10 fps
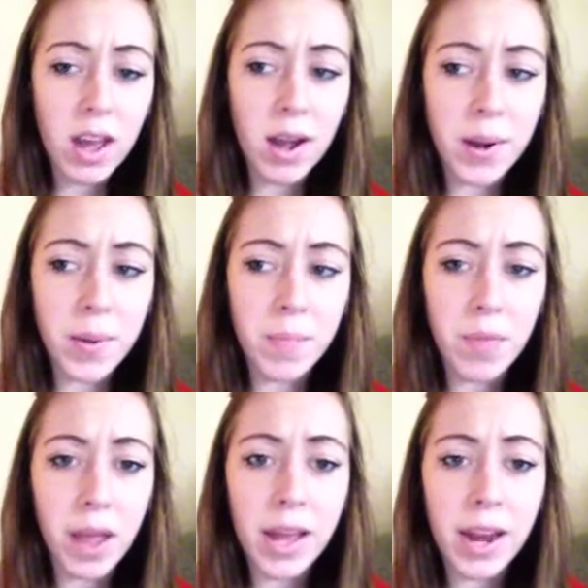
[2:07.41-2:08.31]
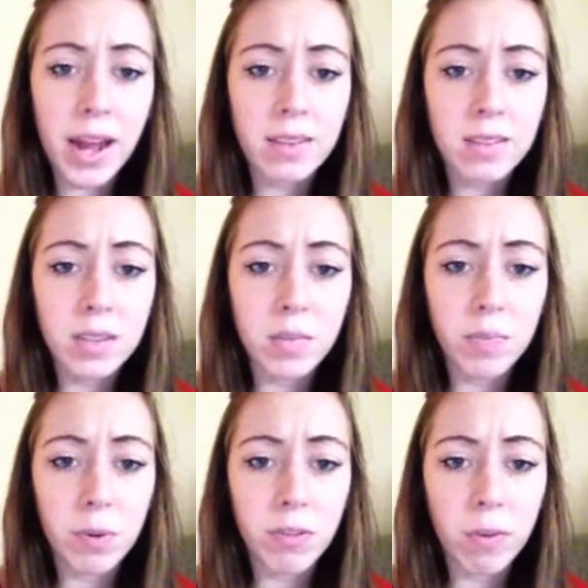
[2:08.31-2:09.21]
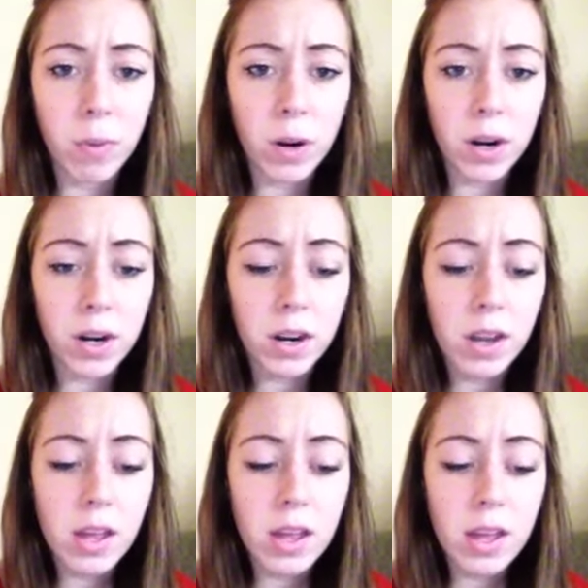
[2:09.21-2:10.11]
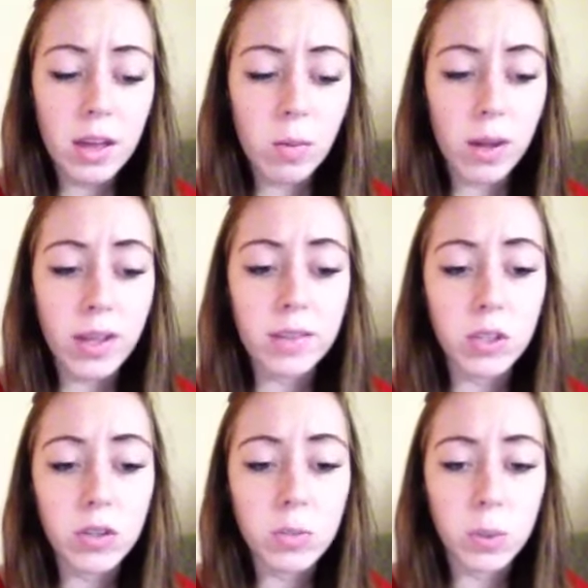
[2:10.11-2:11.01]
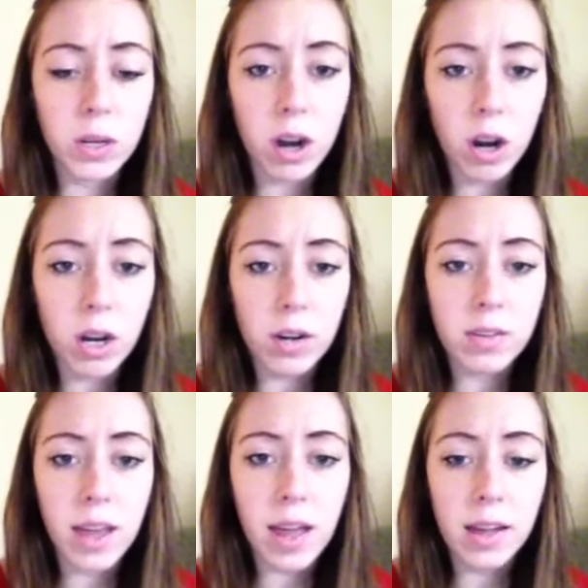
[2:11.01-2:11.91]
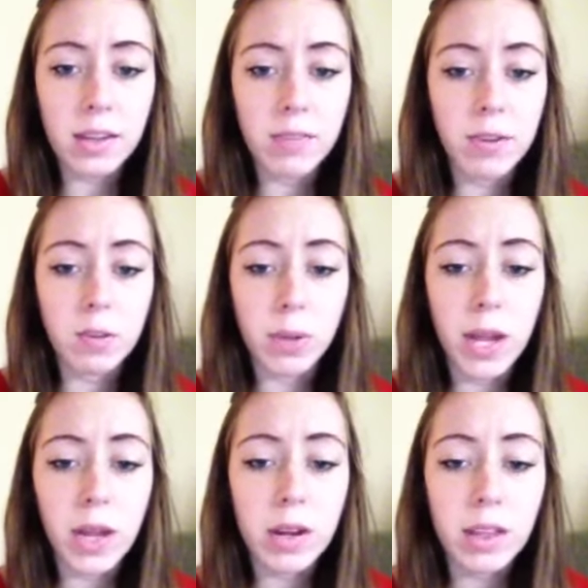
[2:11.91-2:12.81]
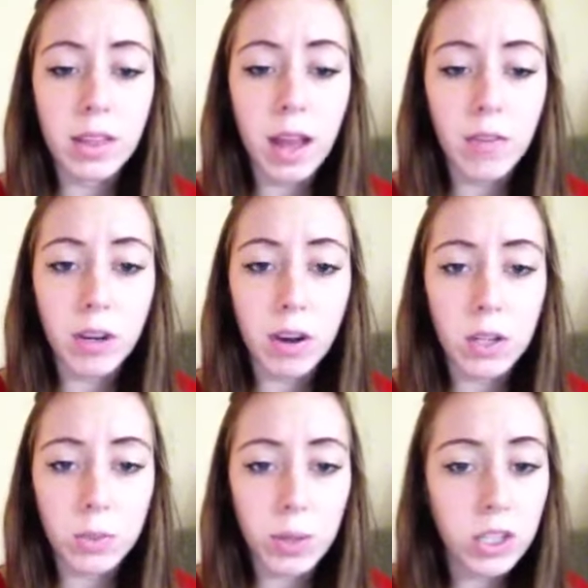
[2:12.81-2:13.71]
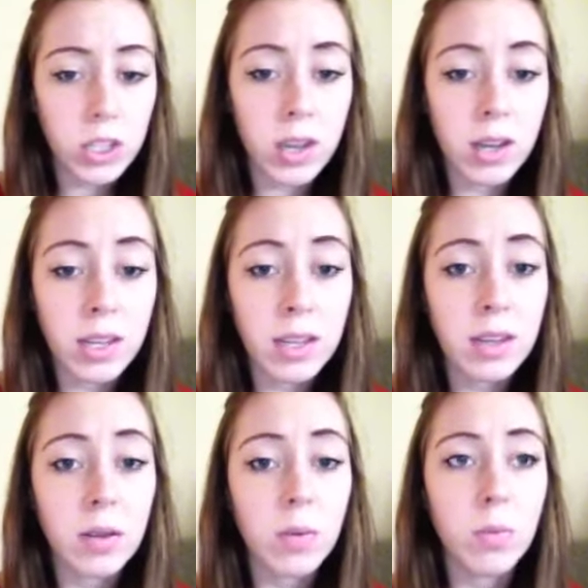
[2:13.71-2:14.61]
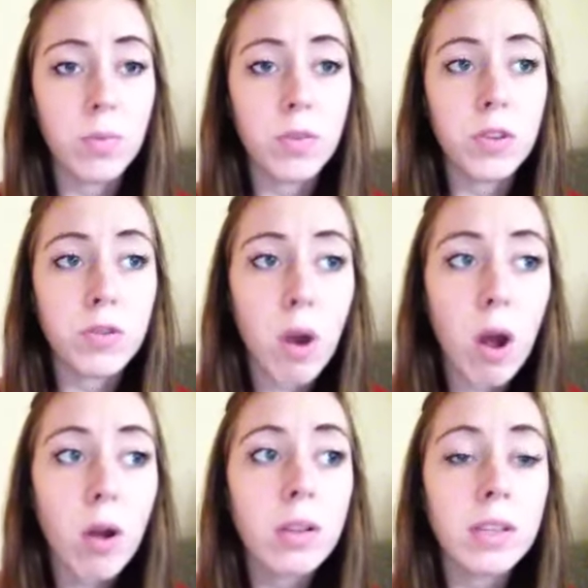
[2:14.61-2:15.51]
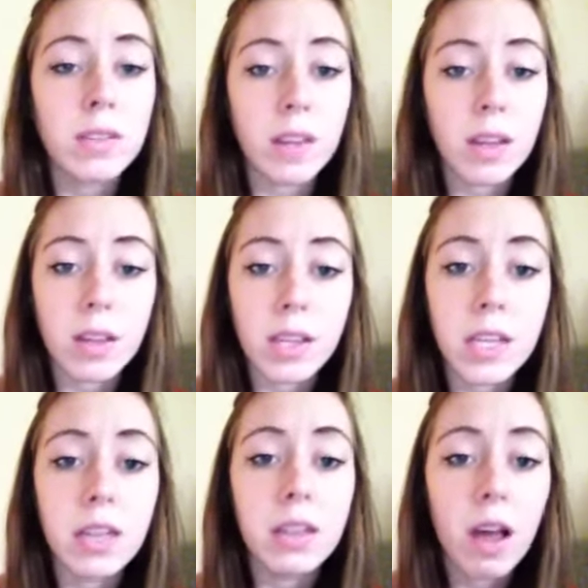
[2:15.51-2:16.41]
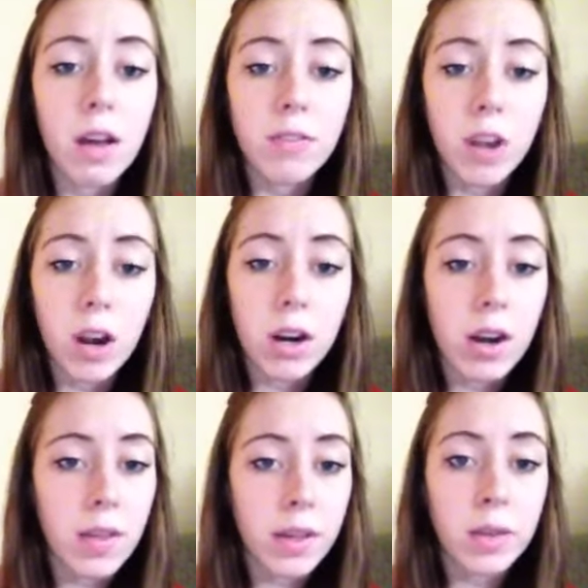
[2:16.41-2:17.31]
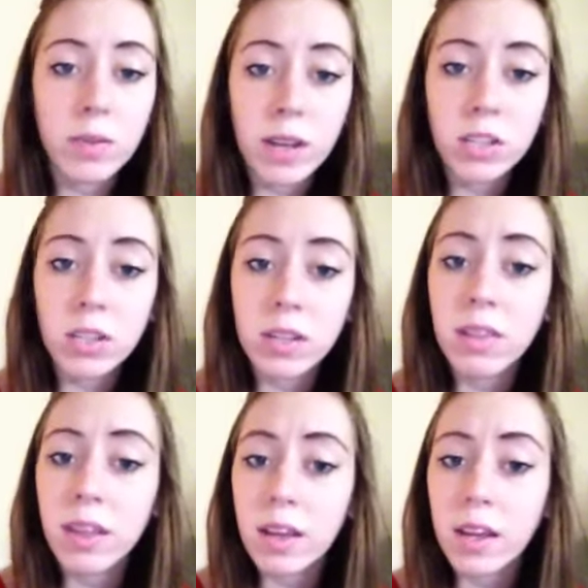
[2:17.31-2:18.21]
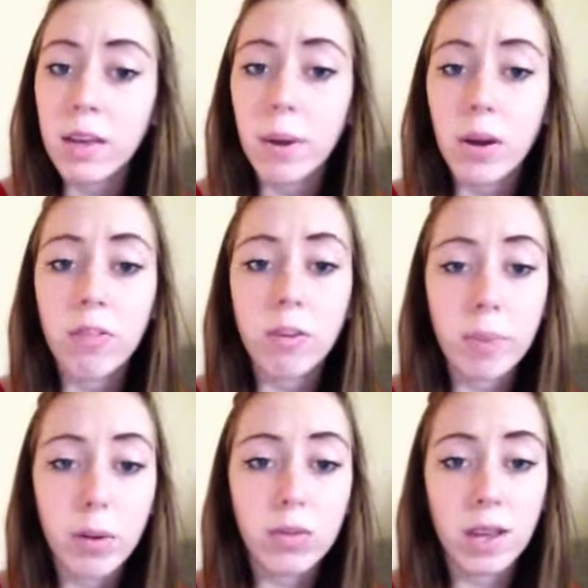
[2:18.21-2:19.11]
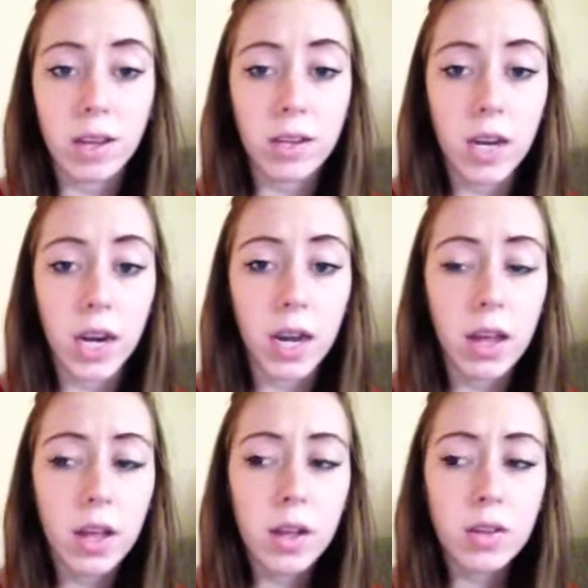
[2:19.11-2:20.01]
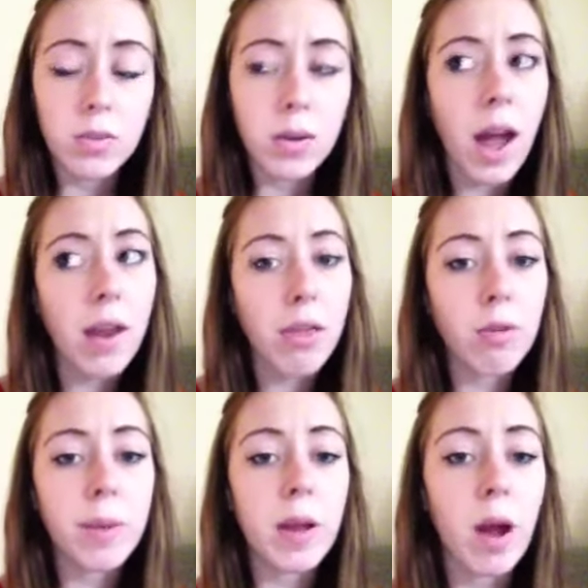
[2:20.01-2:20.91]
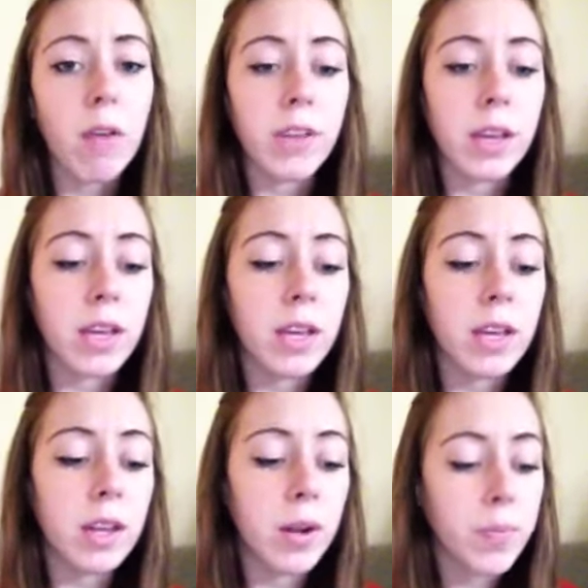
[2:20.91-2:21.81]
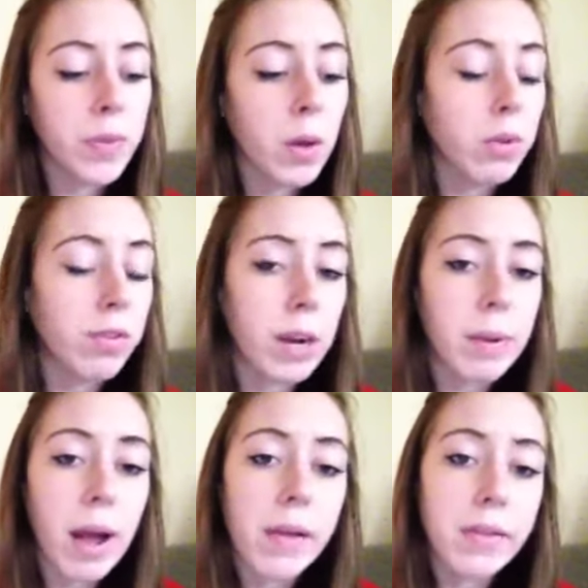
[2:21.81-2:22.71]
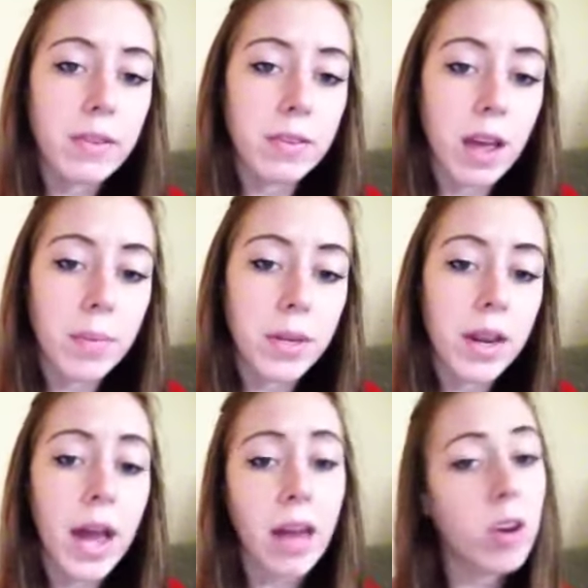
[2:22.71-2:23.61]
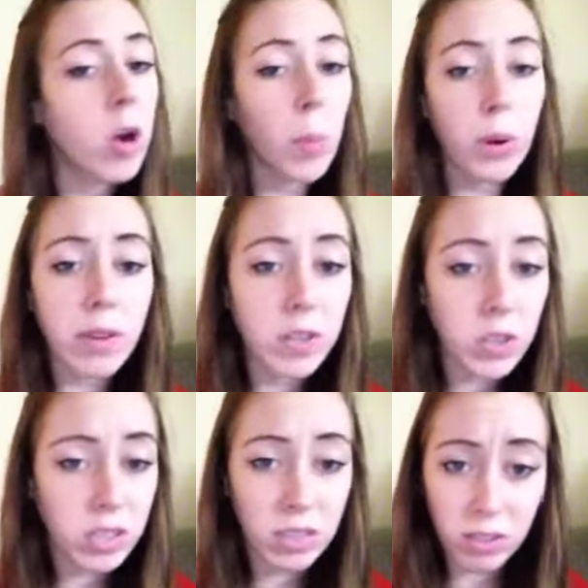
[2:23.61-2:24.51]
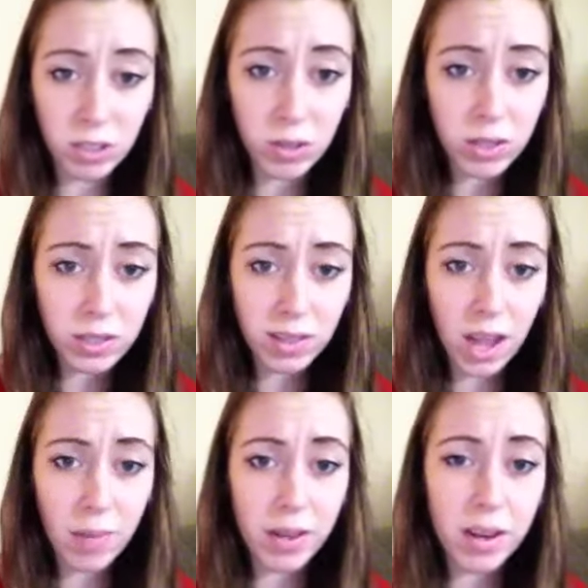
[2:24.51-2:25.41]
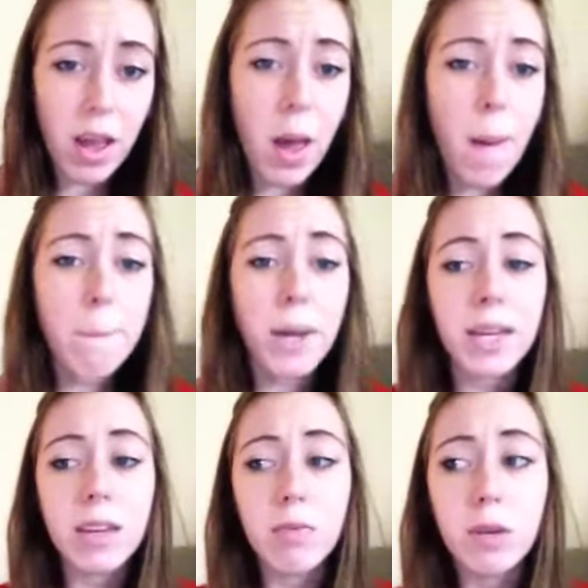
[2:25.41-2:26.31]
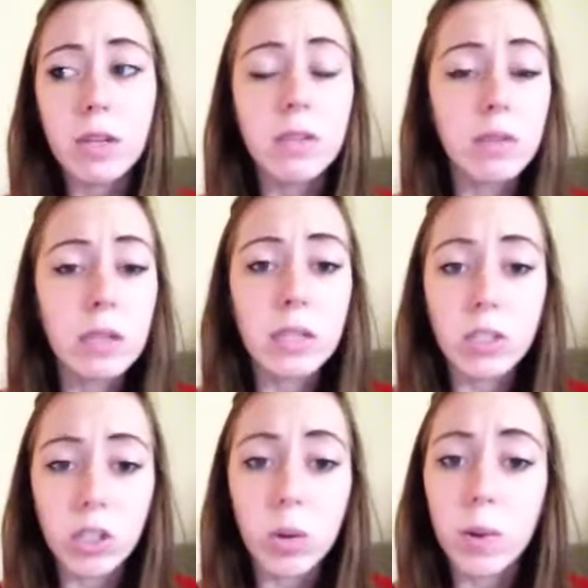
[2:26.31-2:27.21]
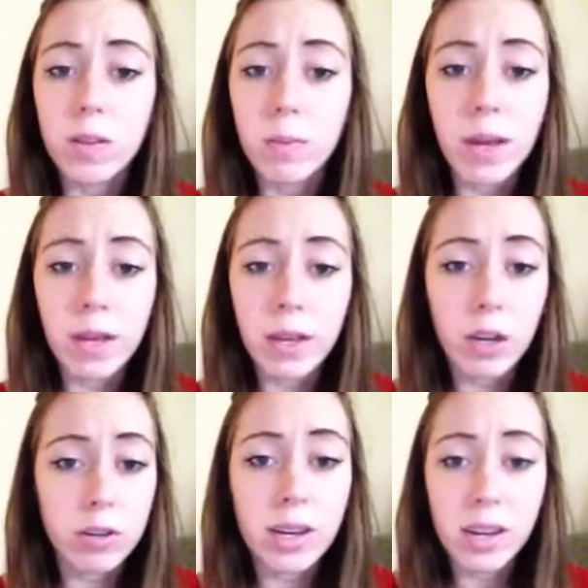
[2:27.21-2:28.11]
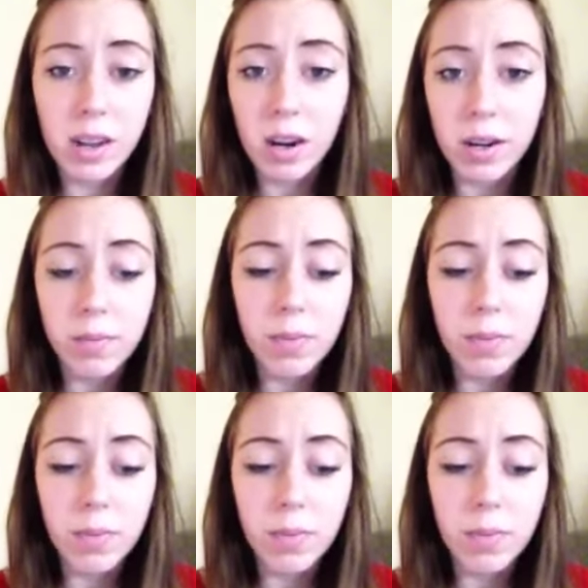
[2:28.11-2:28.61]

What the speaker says: I had asked him before what his interests were in art and if he was planning on anything after graduation, and he strongly said that he loved art and that he was actually thinking about it for post-secondary. So it kind of threw me off that he was very behind this assignment and had no motivation to even do the assignment, but he really, really enjoys making and creating art.